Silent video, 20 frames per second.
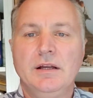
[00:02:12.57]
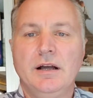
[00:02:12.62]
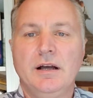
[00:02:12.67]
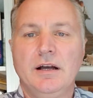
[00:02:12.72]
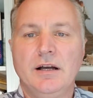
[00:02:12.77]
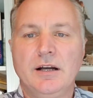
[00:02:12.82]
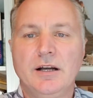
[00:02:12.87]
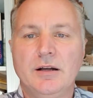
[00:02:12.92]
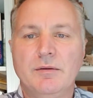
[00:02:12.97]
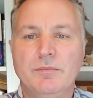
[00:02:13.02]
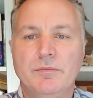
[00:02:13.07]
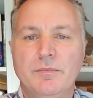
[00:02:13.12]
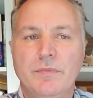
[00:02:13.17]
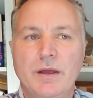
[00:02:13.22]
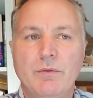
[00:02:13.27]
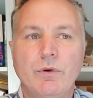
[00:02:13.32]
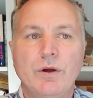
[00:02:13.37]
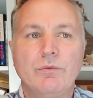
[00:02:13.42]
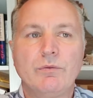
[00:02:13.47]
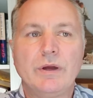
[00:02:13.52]

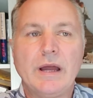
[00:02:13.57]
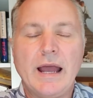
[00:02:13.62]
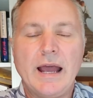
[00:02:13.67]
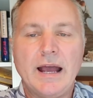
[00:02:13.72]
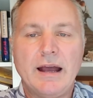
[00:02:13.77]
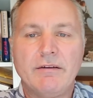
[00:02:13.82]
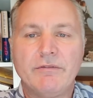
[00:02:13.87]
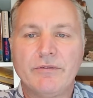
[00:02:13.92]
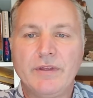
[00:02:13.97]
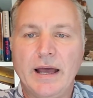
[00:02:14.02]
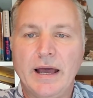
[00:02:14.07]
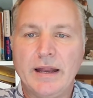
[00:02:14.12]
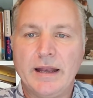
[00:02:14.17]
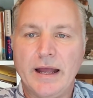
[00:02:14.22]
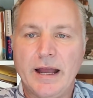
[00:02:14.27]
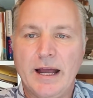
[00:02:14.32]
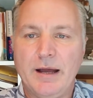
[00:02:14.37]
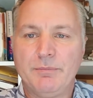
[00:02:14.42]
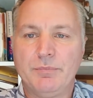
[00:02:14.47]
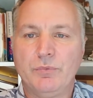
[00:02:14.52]
And when we have that
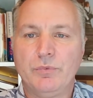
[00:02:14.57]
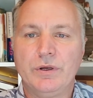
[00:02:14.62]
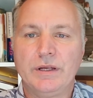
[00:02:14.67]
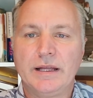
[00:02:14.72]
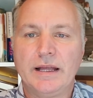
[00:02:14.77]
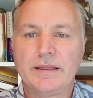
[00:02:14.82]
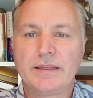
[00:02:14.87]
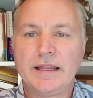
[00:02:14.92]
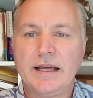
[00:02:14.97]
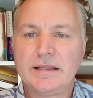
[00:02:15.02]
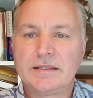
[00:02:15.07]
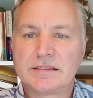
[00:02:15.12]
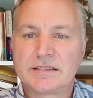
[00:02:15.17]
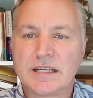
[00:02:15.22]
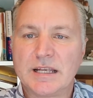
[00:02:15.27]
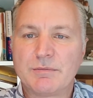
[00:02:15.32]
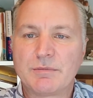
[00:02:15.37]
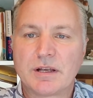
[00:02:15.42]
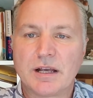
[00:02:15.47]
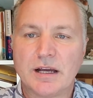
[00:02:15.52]
happen, we get that
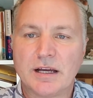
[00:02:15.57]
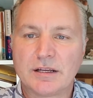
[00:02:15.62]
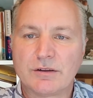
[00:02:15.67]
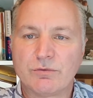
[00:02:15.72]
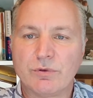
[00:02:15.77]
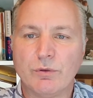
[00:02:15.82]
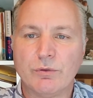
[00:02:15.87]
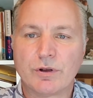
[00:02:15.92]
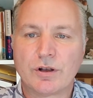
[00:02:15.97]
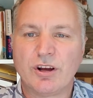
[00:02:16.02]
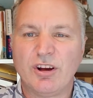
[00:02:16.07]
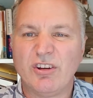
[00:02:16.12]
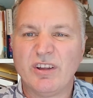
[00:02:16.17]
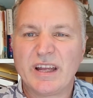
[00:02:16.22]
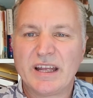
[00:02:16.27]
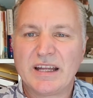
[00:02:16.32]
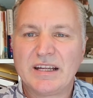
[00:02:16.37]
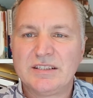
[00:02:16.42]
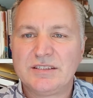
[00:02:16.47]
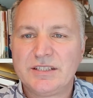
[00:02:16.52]
same kind of what we call
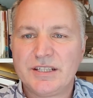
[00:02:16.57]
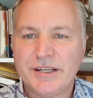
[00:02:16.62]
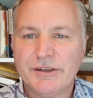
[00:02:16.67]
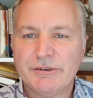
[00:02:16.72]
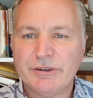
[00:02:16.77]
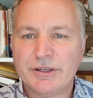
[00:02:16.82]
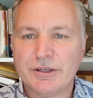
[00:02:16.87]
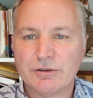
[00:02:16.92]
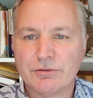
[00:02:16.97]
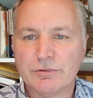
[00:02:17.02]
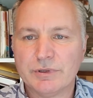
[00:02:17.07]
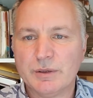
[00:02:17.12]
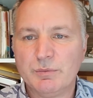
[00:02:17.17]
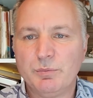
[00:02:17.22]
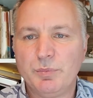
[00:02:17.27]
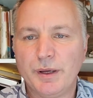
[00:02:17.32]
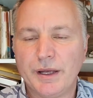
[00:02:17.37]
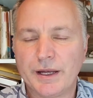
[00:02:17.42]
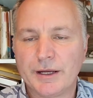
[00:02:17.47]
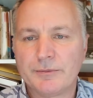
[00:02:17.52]
anterior rib
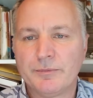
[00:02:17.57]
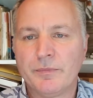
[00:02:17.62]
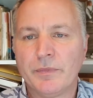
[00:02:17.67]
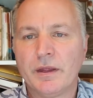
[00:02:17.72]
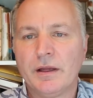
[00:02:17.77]
pain.